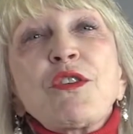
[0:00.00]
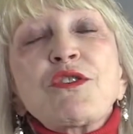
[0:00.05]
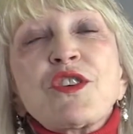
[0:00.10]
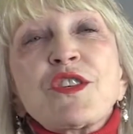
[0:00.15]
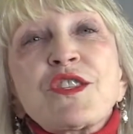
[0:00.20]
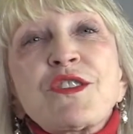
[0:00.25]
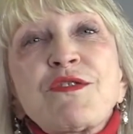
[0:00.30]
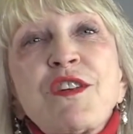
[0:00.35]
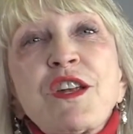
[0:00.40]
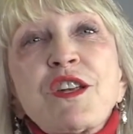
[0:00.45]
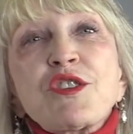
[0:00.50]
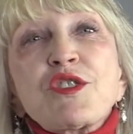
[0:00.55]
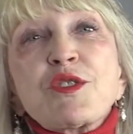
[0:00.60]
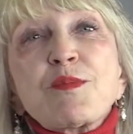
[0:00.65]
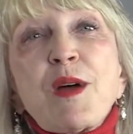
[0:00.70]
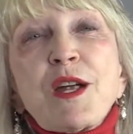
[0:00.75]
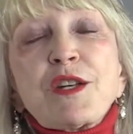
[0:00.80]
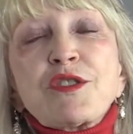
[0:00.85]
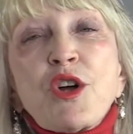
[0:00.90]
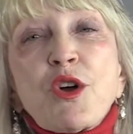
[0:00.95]
just finished
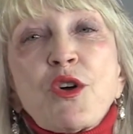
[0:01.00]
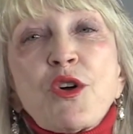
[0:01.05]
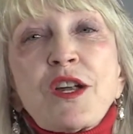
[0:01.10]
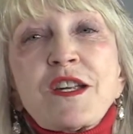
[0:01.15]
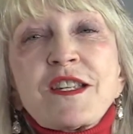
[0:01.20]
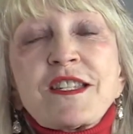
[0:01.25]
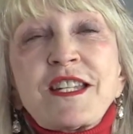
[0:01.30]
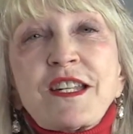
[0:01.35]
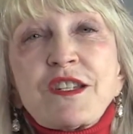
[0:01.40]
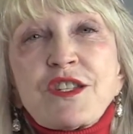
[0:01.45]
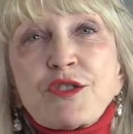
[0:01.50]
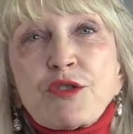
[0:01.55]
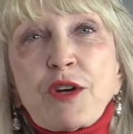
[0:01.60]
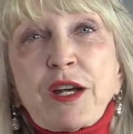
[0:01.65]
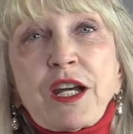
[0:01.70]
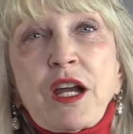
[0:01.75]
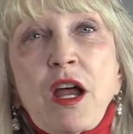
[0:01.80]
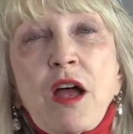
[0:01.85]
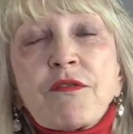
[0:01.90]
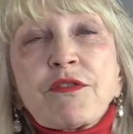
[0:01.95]
my term as
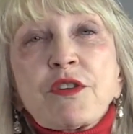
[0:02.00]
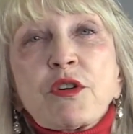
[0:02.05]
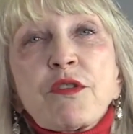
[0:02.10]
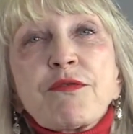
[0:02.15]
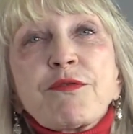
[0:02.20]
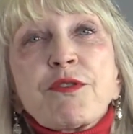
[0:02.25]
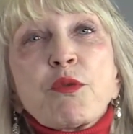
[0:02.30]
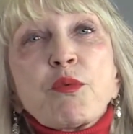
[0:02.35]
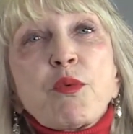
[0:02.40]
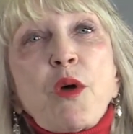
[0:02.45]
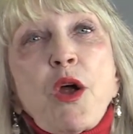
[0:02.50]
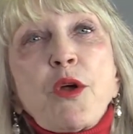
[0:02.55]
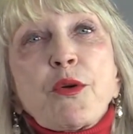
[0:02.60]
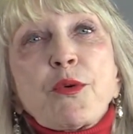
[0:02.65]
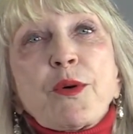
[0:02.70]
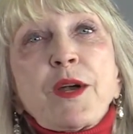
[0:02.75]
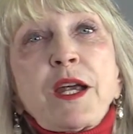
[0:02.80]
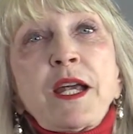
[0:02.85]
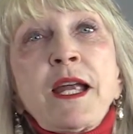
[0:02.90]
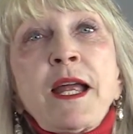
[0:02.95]
district governor for
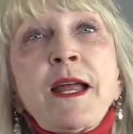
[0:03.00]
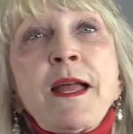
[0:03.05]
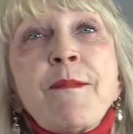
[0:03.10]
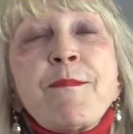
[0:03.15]
Rotary.